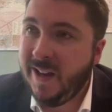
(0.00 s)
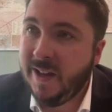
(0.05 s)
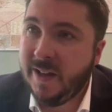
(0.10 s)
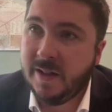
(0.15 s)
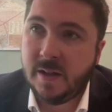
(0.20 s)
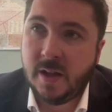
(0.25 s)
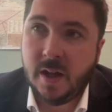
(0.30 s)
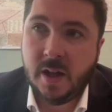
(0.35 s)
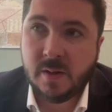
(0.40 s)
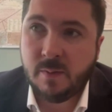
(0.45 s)

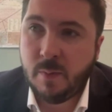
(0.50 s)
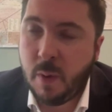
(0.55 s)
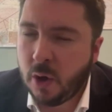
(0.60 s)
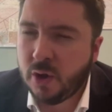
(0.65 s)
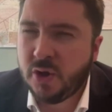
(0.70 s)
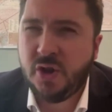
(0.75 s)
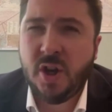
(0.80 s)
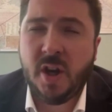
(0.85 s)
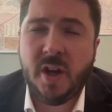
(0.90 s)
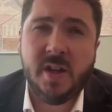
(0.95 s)
his
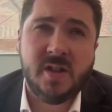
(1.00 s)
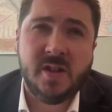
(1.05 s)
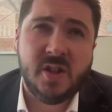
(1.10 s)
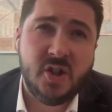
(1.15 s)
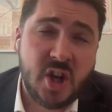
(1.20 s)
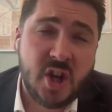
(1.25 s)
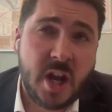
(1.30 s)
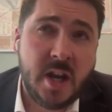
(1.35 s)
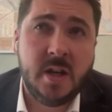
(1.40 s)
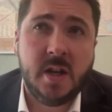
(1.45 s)
posture,
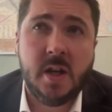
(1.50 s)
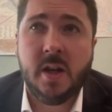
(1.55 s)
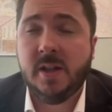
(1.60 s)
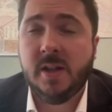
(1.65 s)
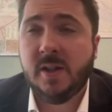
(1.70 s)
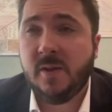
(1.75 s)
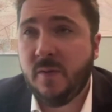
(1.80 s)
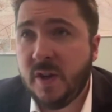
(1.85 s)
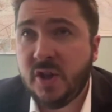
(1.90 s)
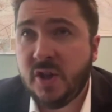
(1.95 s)
his
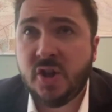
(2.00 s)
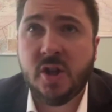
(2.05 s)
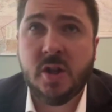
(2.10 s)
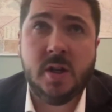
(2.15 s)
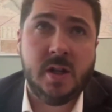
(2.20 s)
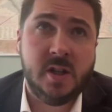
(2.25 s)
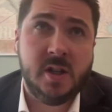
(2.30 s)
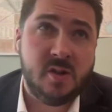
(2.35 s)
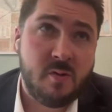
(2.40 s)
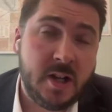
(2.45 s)
agenda, his
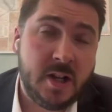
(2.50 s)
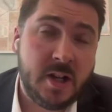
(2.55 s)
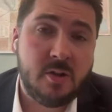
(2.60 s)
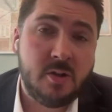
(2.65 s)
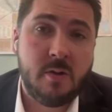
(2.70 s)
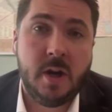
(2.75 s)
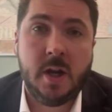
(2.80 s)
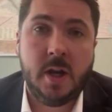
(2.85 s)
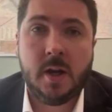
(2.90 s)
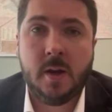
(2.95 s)
vision, his
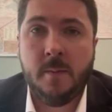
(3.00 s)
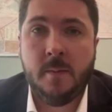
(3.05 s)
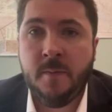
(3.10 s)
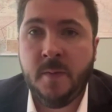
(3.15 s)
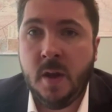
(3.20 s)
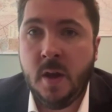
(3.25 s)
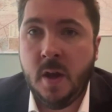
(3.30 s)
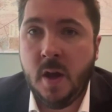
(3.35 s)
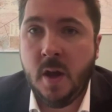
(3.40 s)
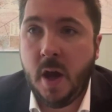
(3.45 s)
rhetoric.
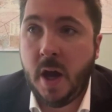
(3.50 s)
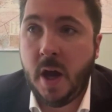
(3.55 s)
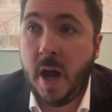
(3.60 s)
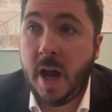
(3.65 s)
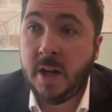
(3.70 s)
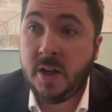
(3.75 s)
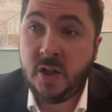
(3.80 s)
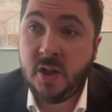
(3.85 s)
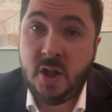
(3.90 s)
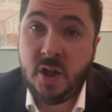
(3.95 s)

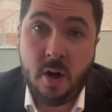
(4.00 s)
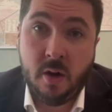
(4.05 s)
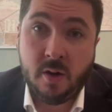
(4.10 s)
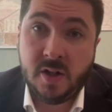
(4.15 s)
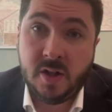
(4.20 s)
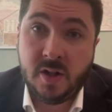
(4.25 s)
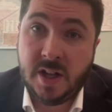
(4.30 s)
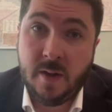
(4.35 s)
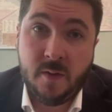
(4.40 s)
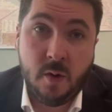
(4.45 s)
And,
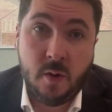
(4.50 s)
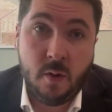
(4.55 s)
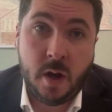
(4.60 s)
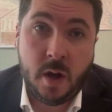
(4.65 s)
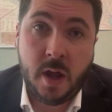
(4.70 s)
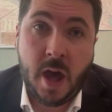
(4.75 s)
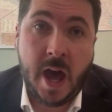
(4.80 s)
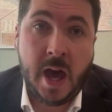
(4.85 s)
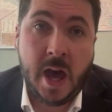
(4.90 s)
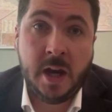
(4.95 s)
to give you
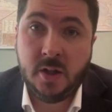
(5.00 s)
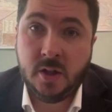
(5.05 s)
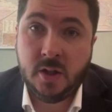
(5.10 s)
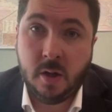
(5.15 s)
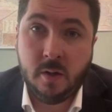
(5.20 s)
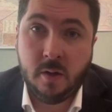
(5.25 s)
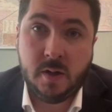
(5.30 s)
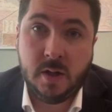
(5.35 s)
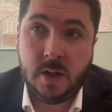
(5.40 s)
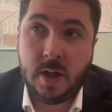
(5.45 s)
another
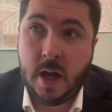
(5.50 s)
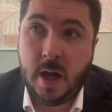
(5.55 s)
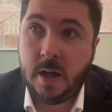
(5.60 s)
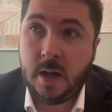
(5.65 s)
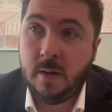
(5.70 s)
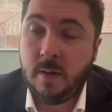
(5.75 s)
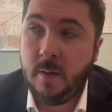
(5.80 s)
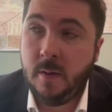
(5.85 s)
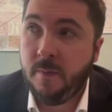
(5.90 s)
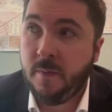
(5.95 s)
anecdote to
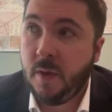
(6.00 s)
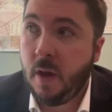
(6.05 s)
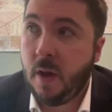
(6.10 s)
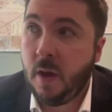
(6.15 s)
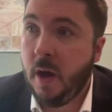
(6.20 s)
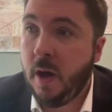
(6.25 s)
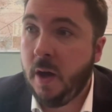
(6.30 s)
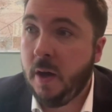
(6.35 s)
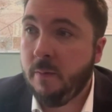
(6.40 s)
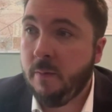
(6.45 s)
that,
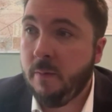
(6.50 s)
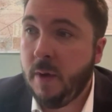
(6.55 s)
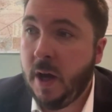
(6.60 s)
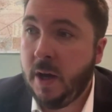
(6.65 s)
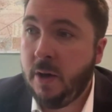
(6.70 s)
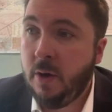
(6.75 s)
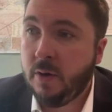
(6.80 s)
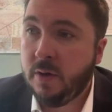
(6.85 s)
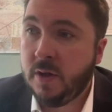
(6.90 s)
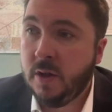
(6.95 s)

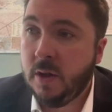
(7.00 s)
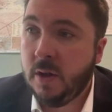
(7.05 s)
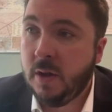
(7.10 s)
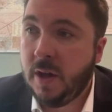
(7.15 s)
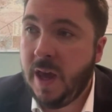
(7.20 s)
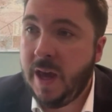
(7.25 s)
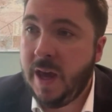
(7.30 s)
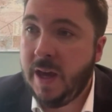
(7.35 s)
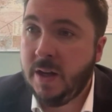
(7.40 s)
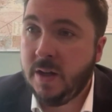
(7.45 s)
and not
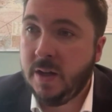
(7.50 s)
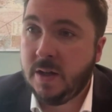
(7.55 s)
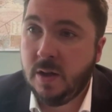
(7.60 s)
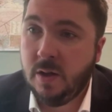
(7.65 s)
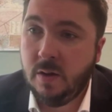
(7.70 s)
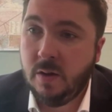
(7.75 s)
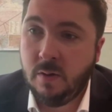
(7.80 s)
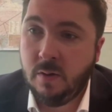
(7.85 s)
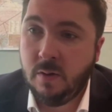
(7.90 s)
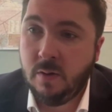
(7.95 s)
to get
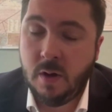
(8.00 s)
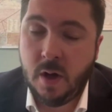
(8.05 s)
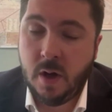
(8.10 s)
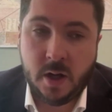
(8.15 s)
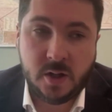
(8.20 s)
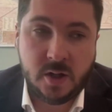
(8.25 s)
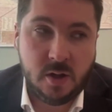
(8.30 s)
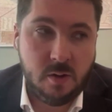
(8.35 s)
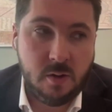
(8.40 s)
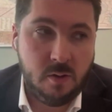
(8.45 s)
into
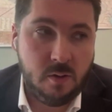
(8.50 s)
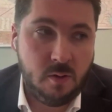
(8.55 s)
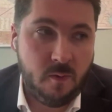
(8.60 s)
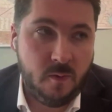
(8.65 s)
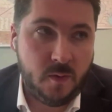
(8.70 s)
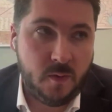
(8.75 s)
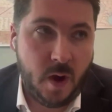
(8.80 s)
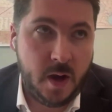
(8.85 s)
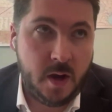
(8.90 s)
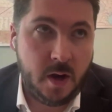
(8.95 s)

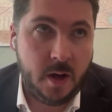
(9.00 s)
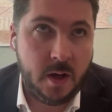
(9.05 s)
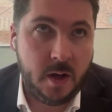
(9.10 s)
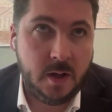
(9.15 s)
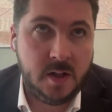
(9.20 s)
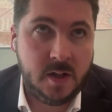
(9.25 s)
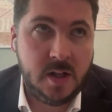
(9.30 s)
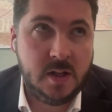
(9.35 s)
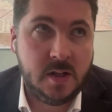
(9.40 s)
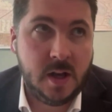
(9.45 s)
too
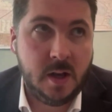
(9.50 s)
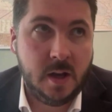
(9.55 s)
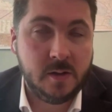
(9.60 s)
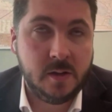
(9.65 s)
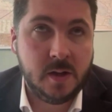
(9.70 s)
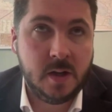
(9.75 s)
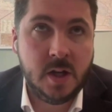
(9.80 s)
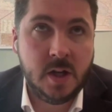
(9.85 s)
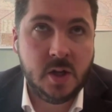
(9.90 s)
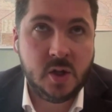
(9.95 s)
finite
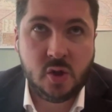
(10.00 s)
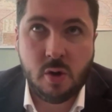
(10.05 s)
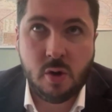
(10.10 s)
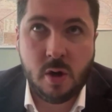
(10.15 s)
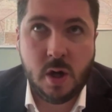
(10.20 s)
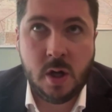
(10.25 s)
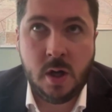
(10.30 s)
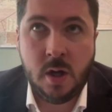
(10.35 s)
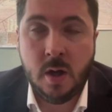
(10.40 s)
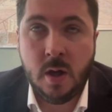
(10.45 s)
details in
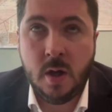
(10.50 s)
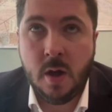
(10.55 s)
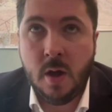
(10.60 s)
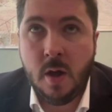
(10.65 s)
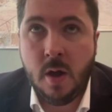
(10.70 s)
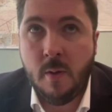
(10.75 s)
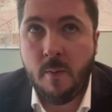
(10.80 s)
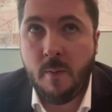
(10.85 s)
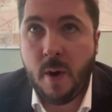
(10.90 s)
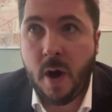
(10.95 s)
history,
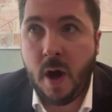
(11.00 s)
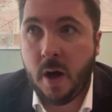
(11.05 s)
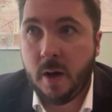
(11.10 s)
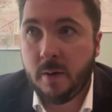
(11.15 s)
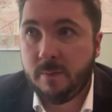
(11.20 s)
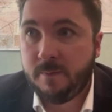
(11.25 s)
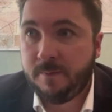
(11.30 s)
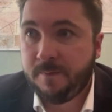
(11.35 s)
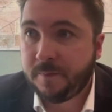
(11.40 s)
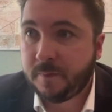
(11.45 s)

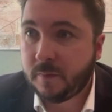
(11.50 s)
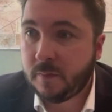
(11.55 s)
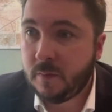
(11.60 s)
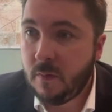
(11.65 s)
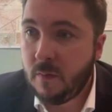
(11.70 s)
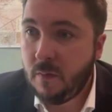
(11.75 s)
but